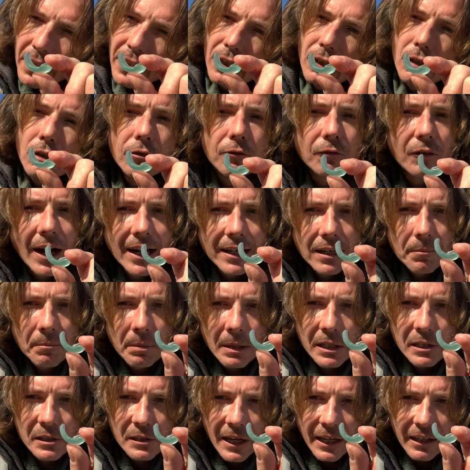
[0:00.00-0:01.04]
you'd find a
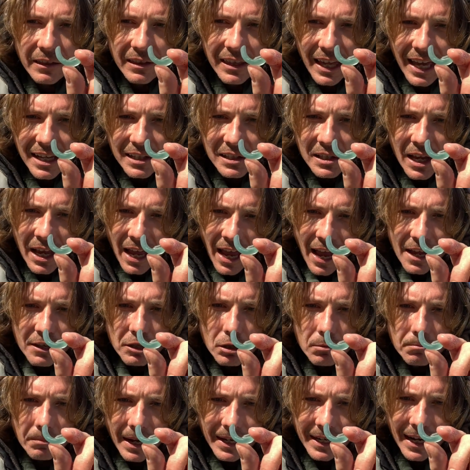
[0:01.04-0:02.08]
piece like this, and
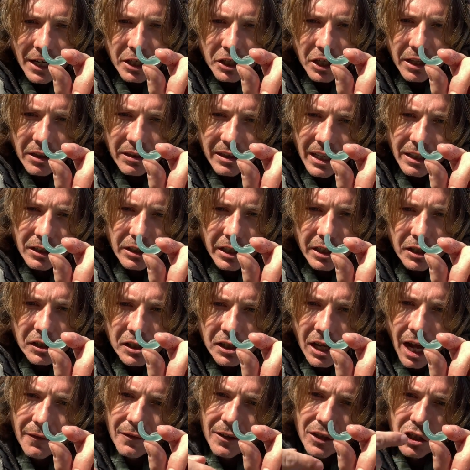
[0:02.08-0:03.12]
you might actually think to
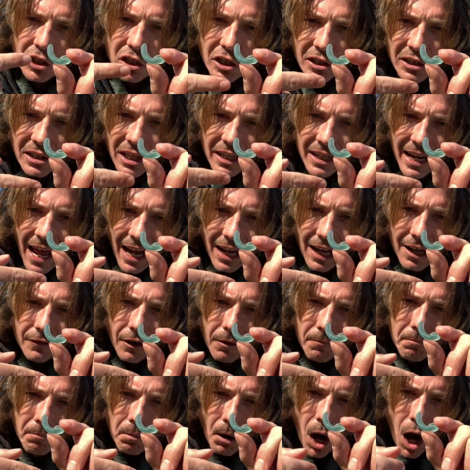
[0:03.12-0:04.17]
yourself, it's just the neck of a
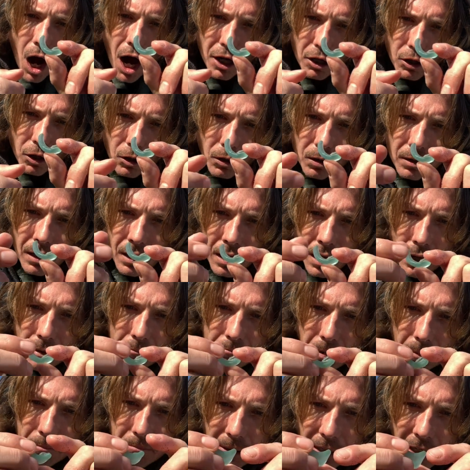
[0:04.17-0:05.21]
bottle.
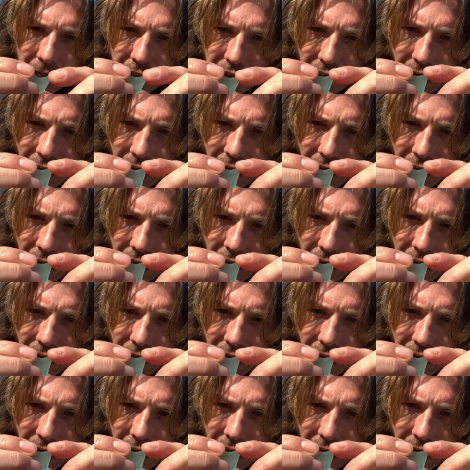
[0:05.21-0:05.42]
But because